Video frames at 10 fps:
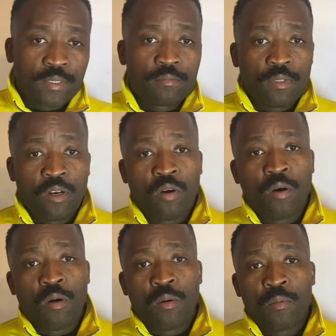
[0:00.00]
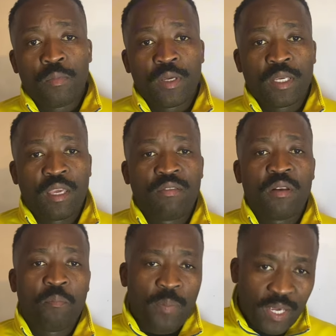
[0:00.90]
you know, be
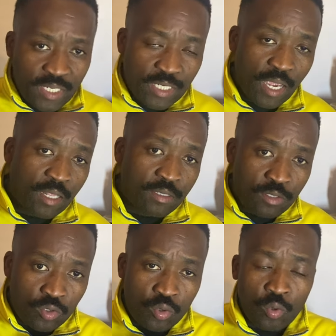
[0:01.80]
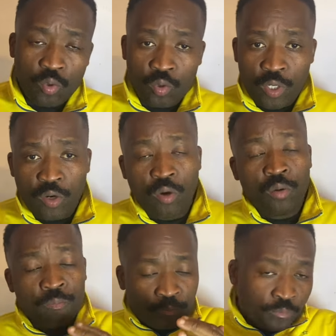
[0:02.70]
given patience to, you
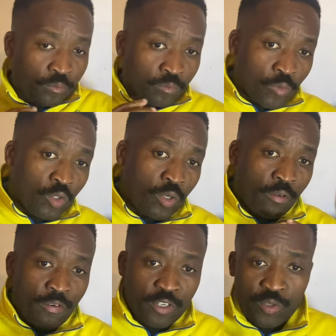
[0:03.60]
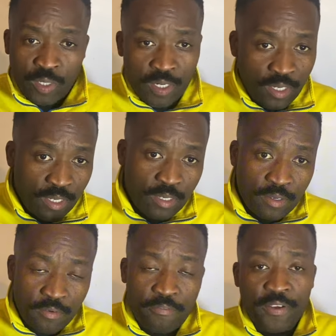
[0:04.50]
know, to
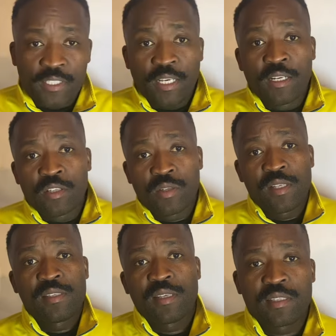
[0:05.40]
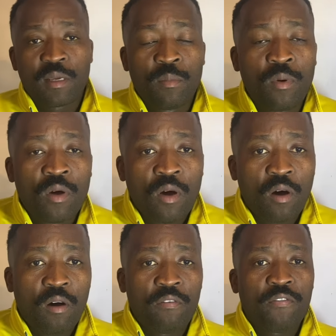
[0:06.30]
eventually fit in into the system
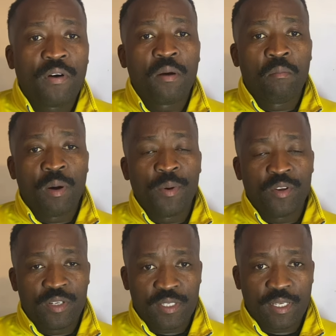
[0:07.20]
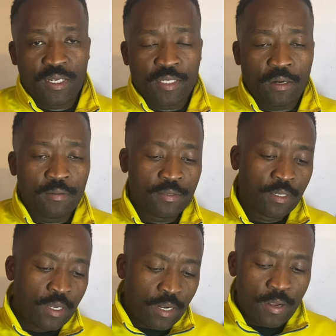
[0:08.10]
of Mamelodi Sundowns?
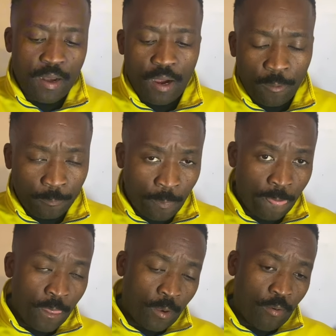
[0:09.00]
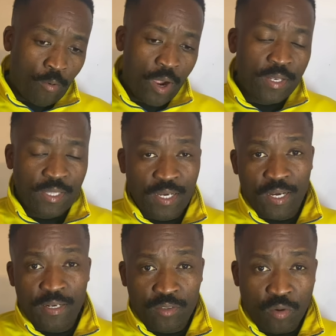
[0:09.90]
Now, one thing I
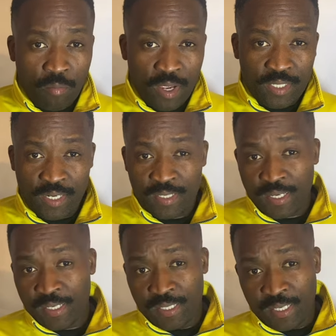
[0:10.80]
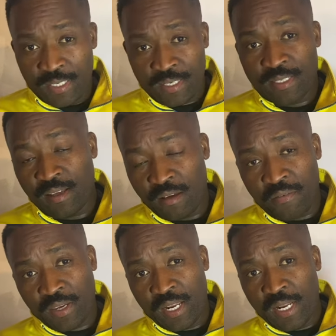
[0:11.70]
need to mention is that he is a South
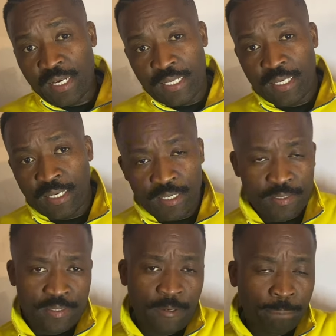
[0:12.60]
African, and he is